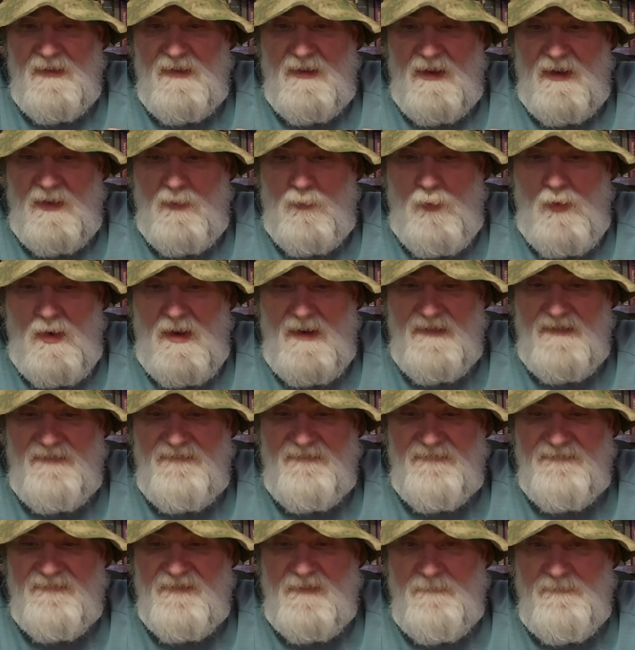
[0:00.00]

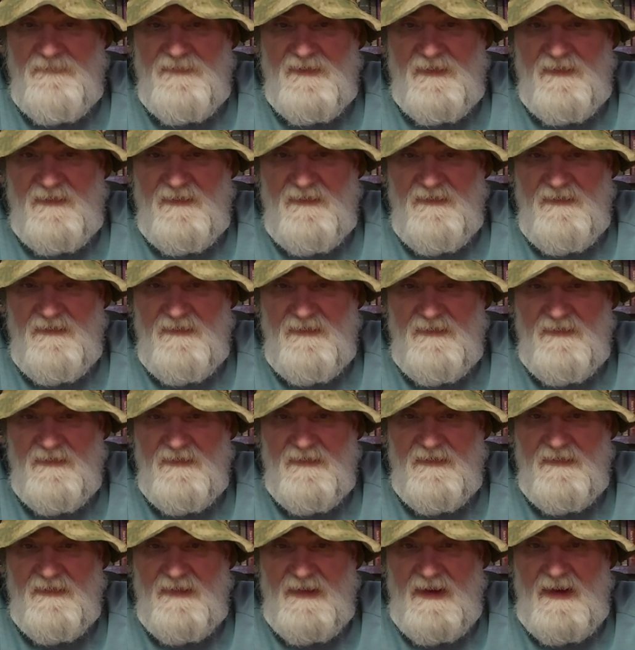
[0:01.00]
wanted something
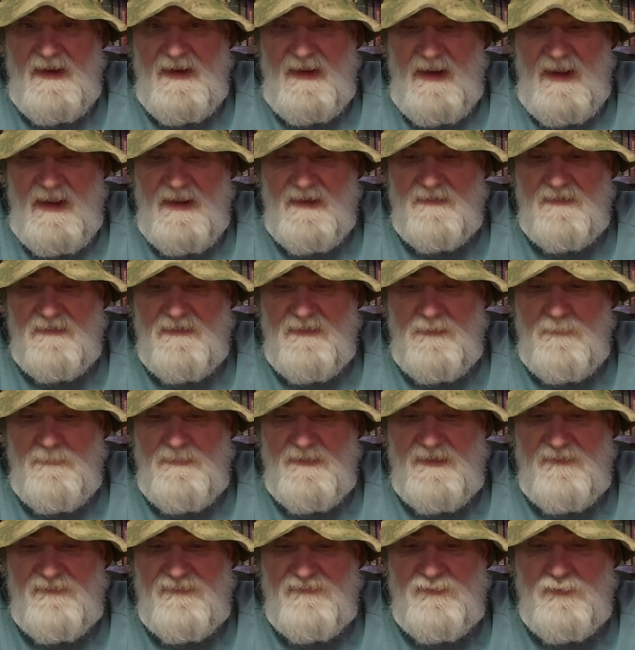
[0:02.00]
that had a little
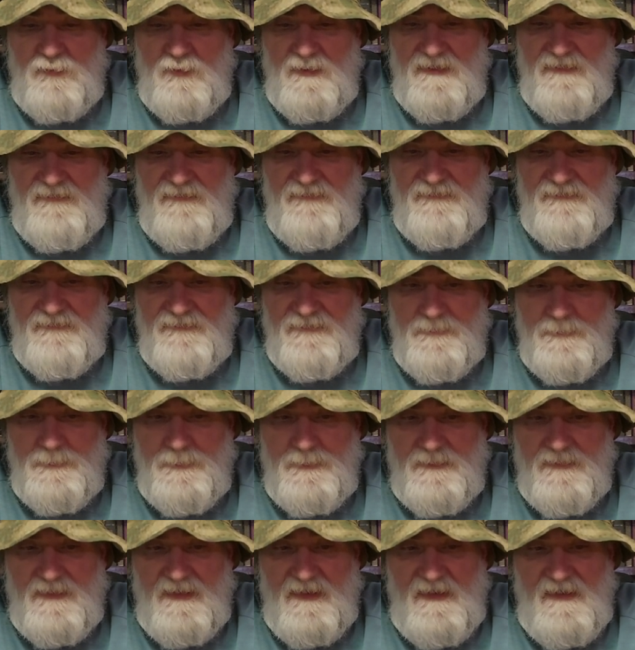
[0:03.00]
bit of choice,
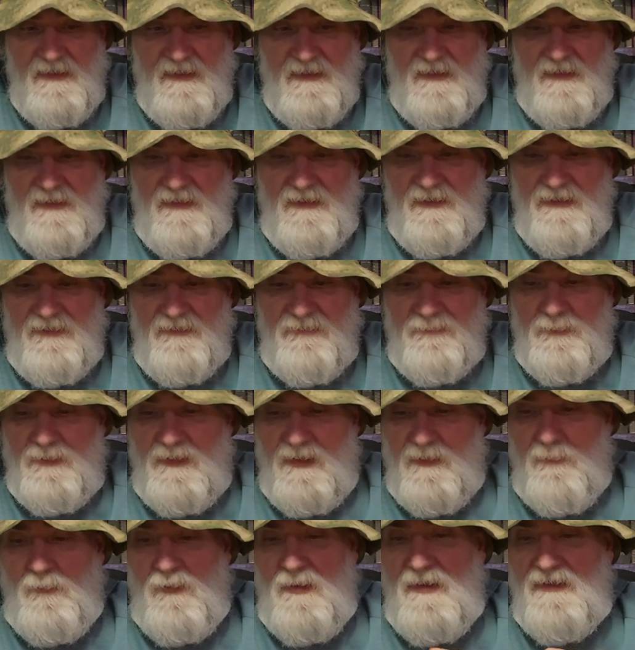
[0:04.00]
is what
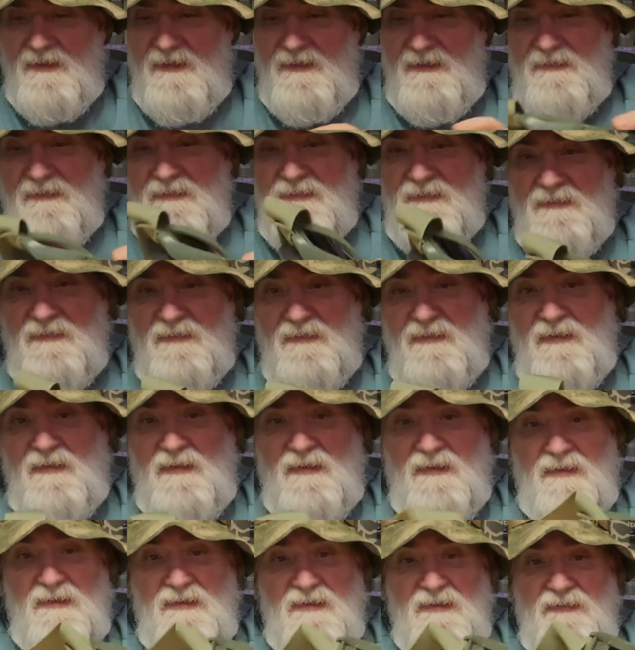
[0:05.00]
I wanted.
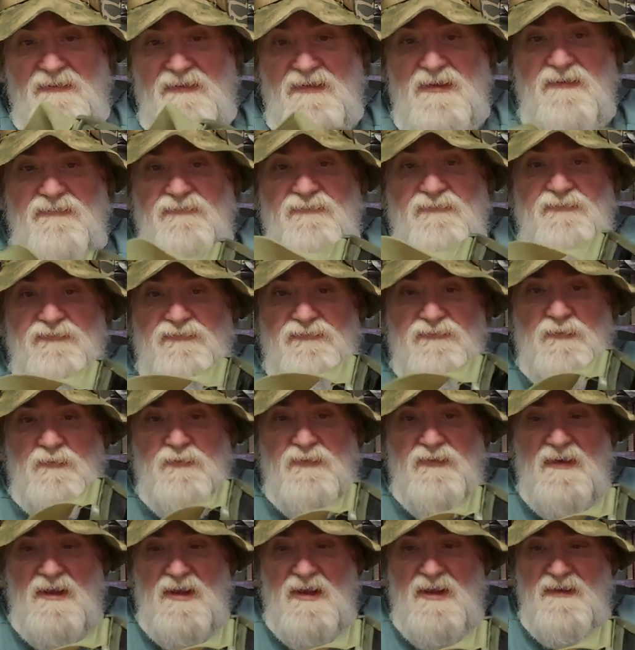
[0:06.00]
Now, these are so
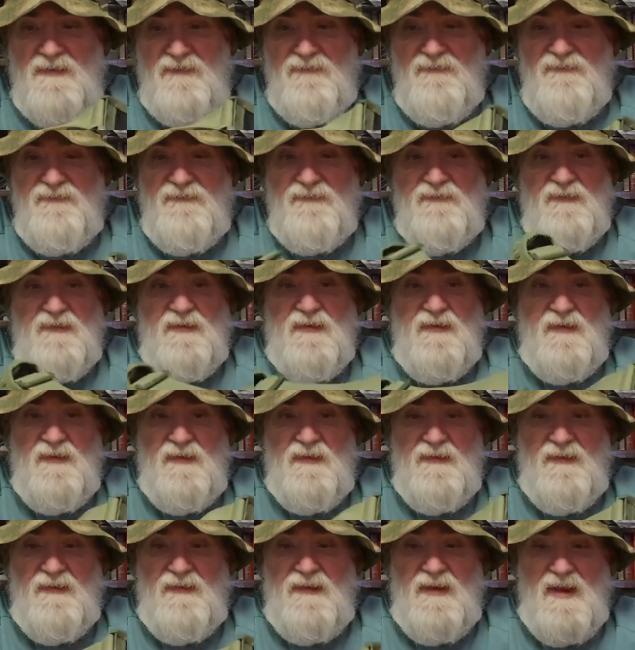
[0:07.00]
nice
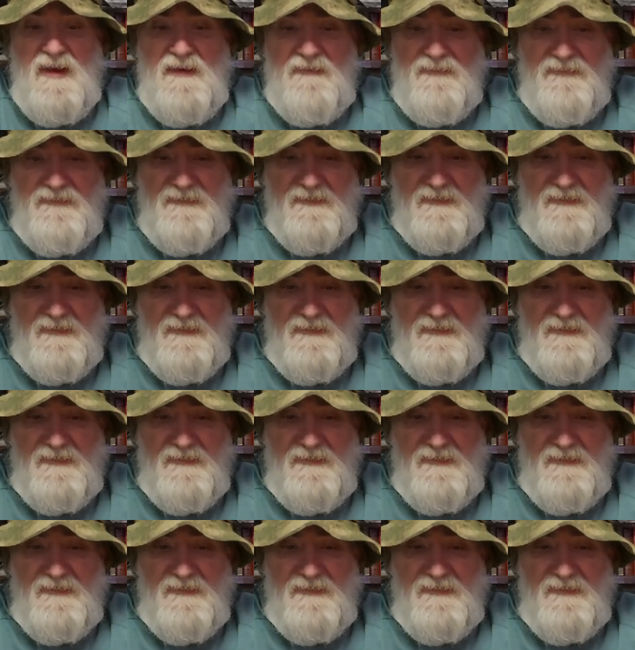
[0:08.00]
that